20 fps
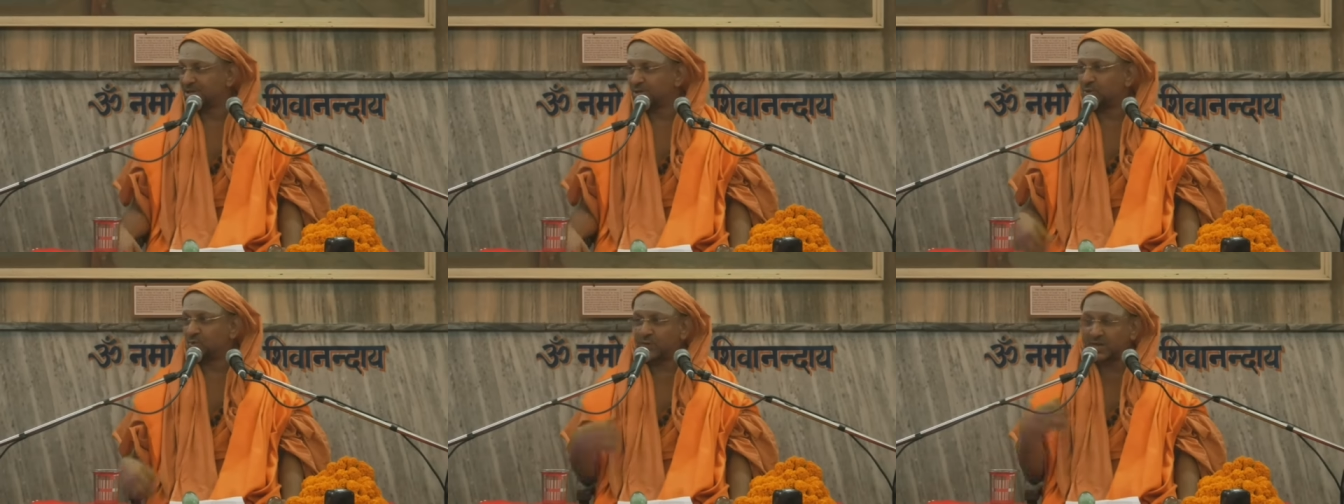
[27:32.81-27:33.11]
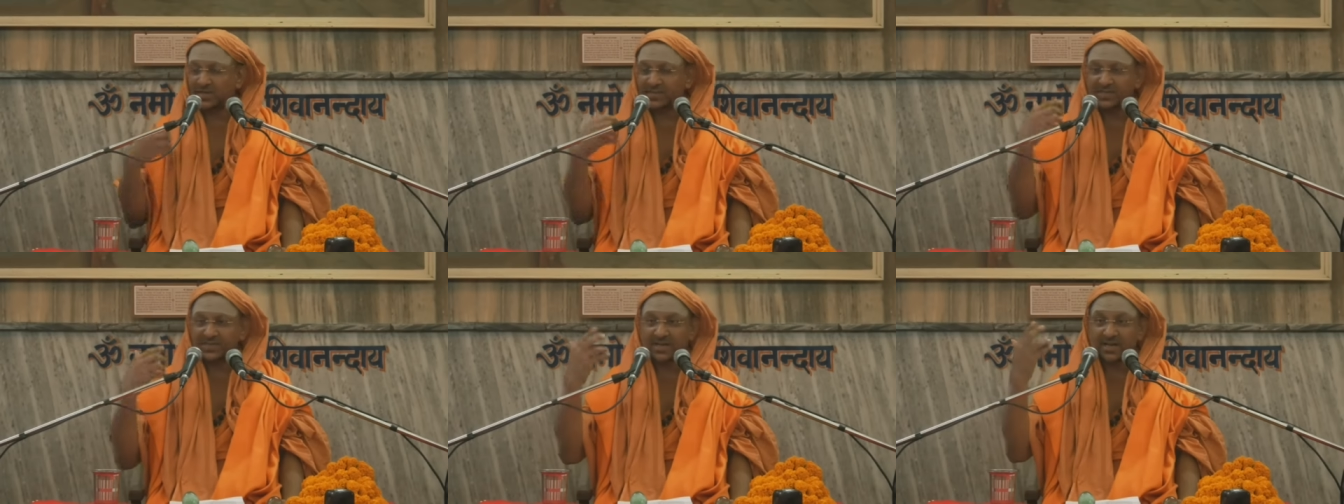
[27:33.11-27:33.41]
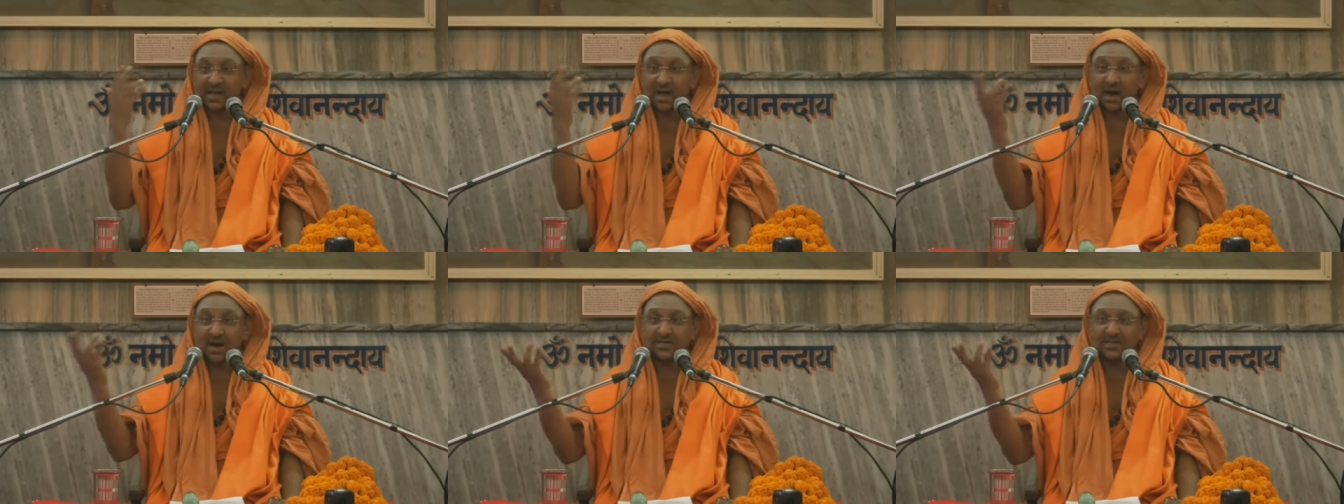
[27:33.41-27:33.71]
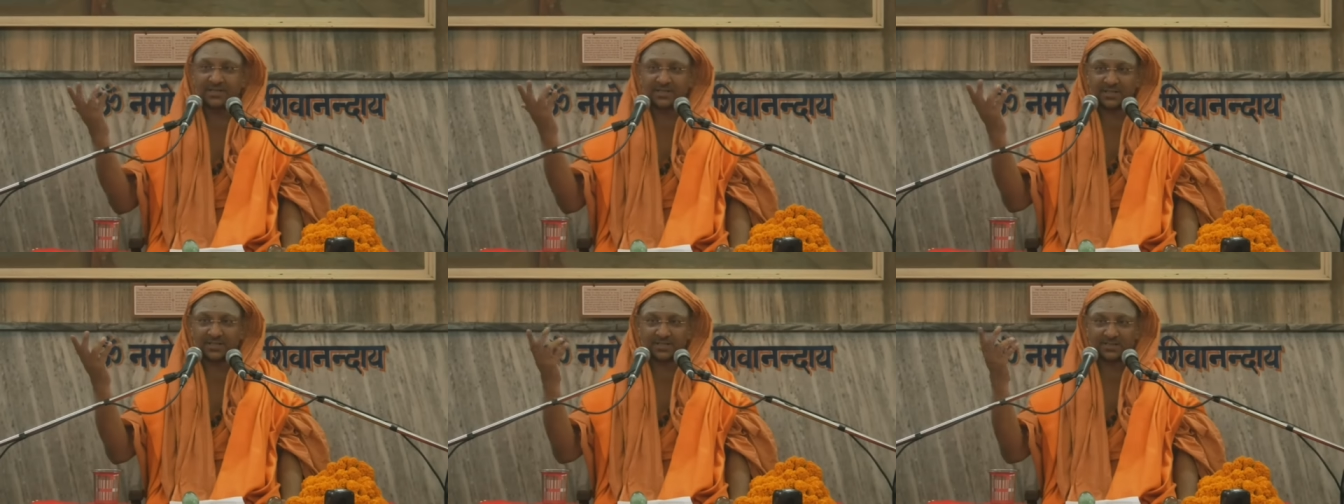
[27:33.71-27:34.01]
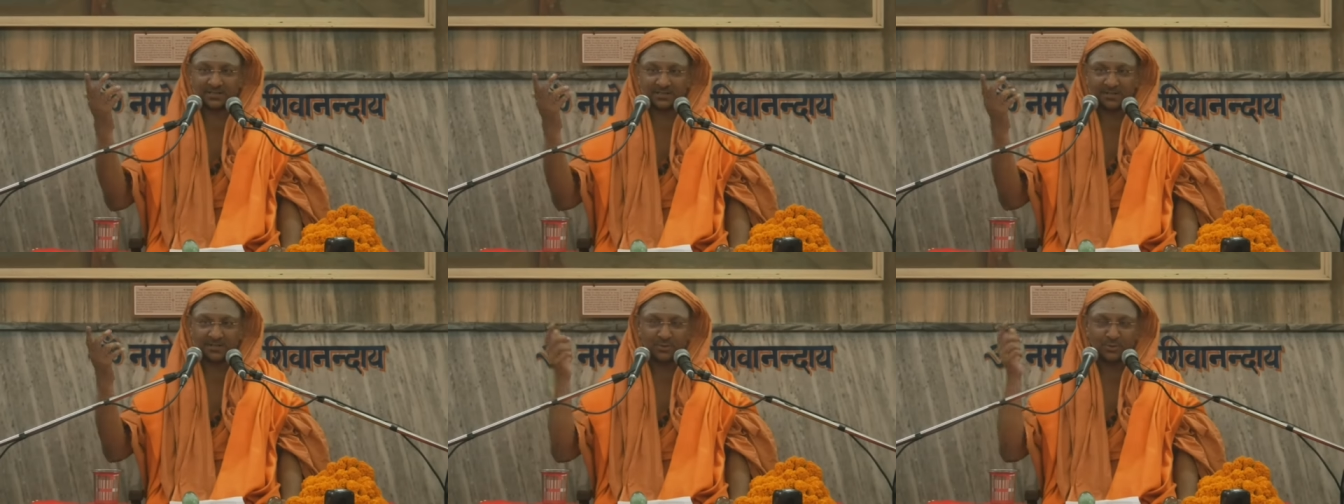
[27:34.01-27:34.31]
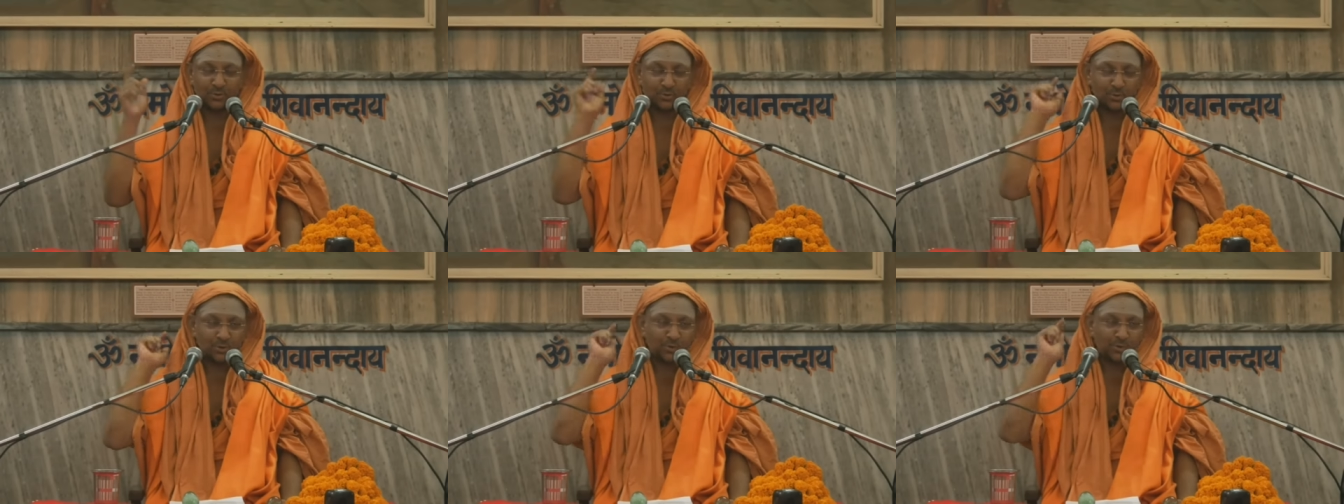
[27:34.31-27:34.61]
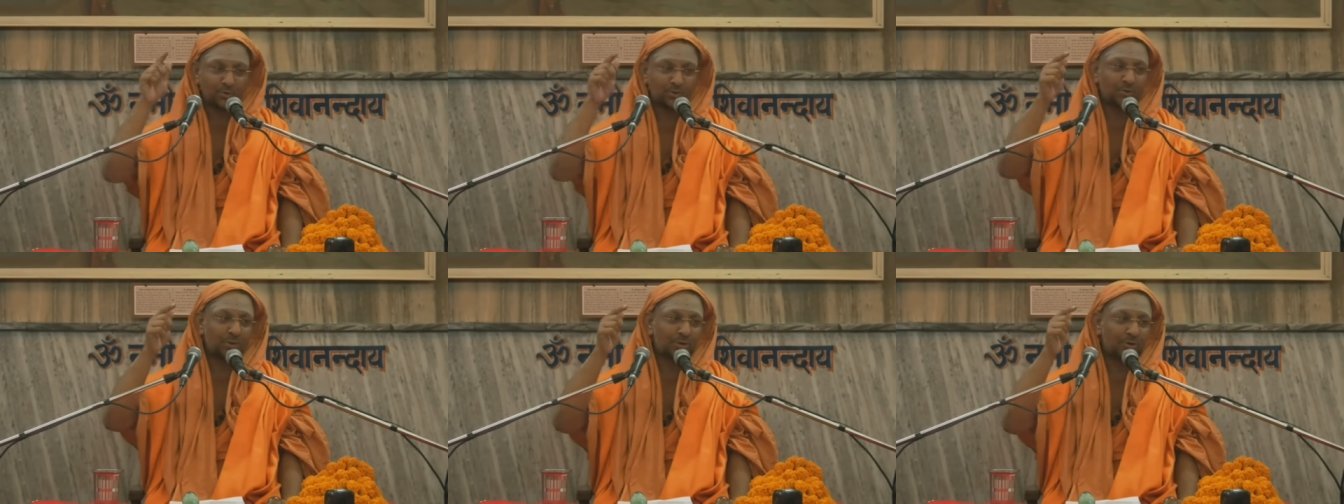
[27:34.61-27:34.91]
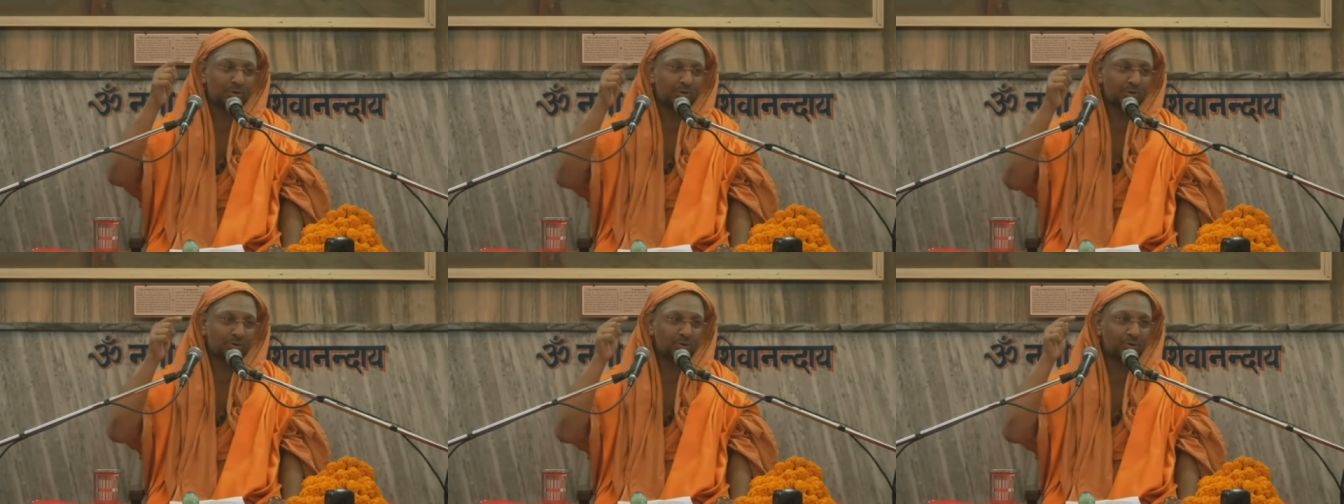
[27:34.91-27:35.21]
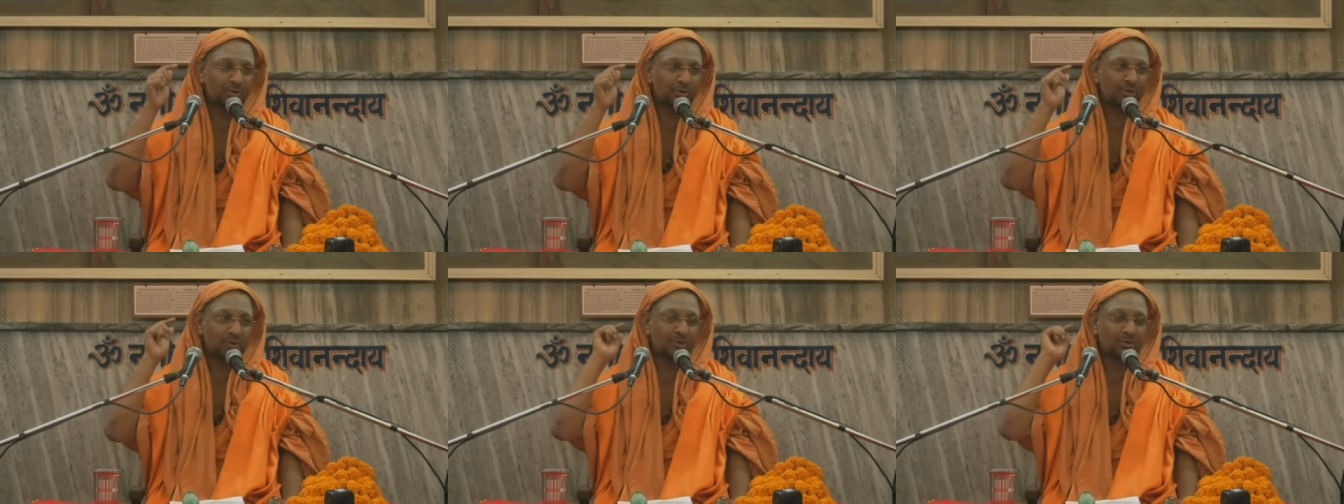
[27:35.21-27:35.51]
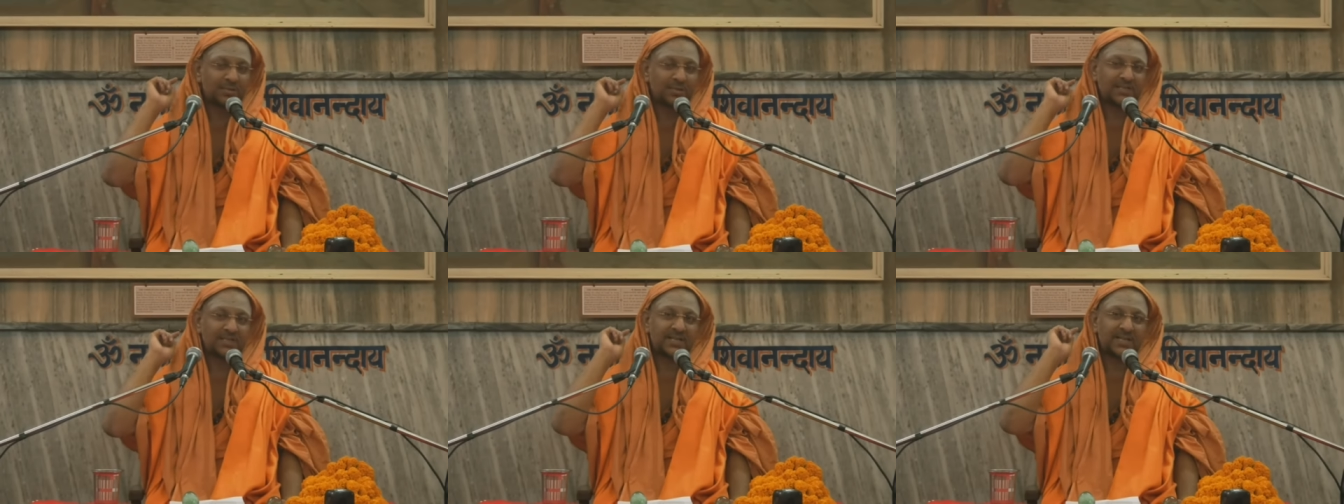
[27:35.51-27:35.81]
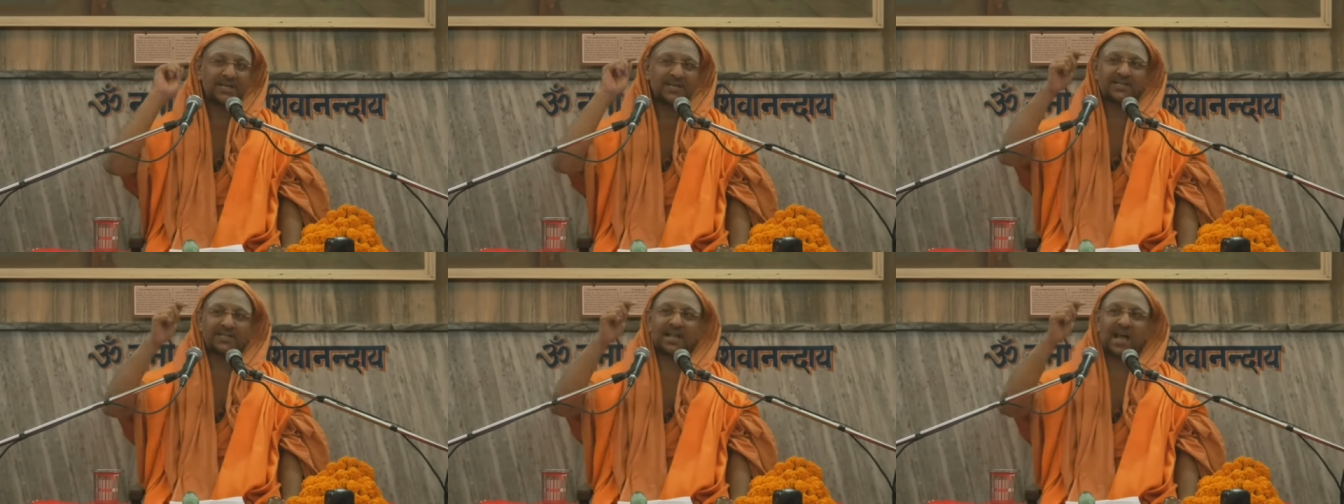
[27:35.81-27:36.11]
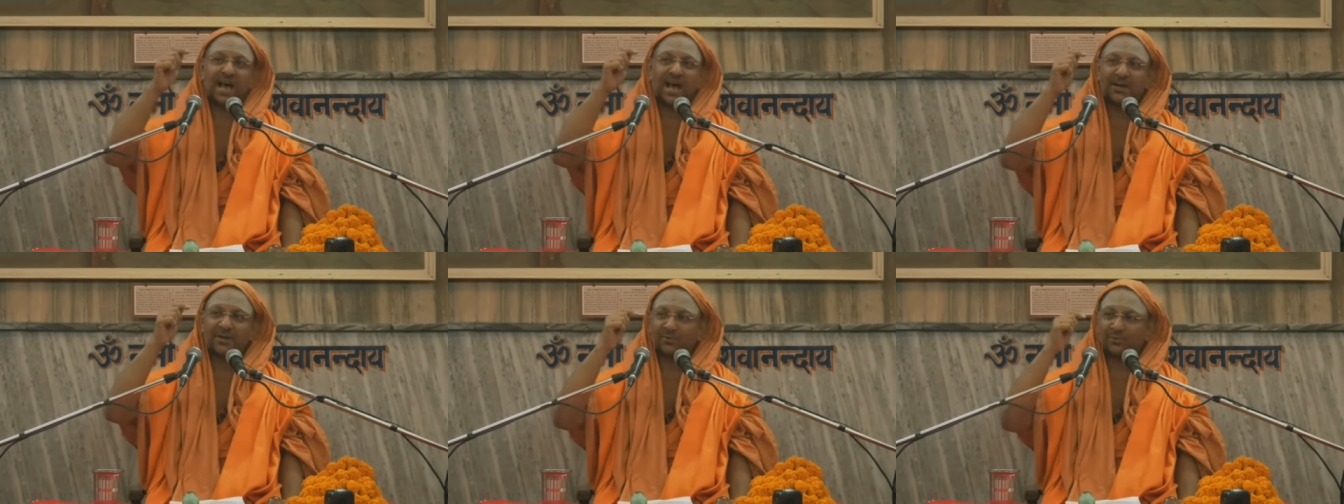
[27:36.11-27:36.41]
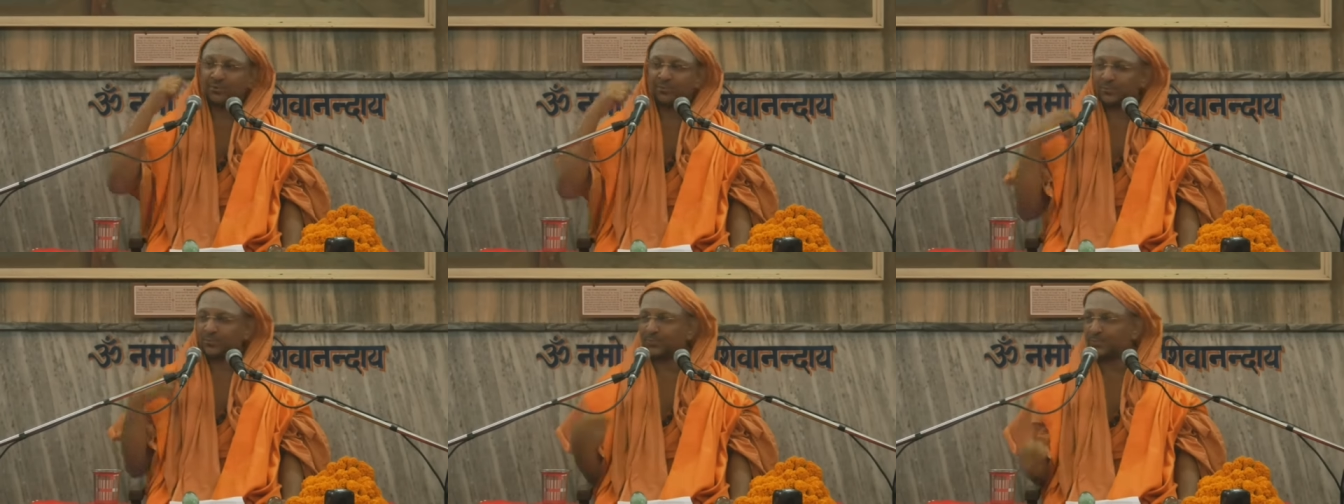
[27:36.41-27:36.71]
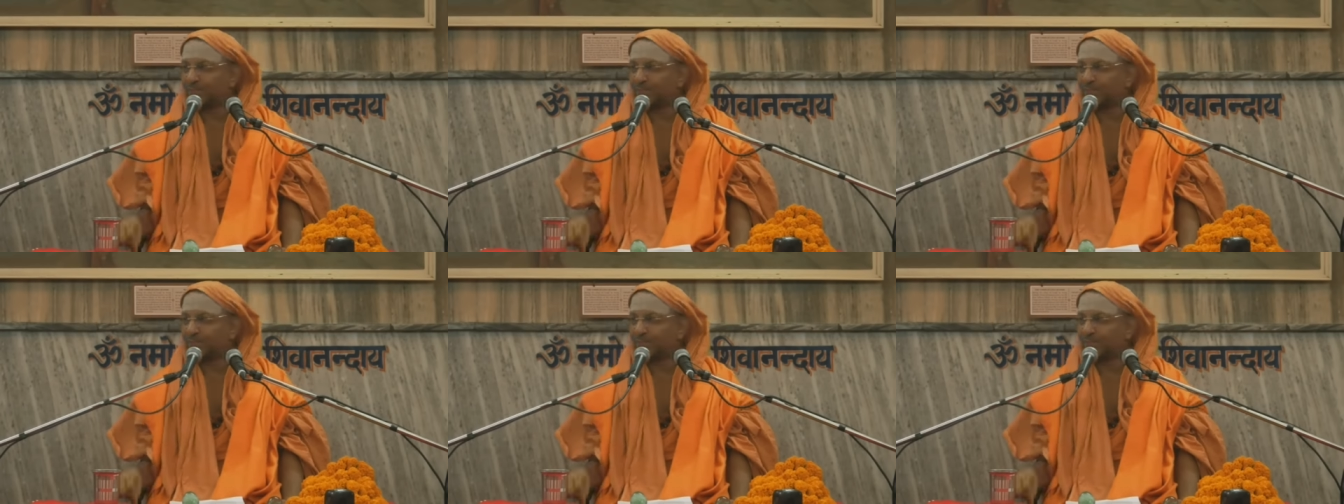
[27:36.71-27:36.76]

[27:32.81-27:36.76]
towards that hunter who sent the arrow.